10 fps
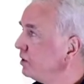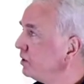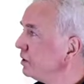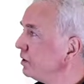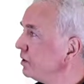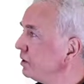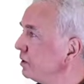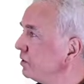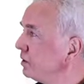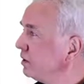the
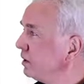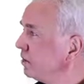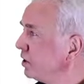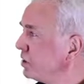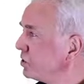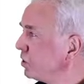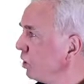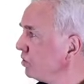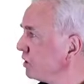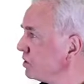the definition
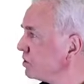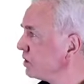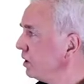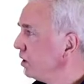of this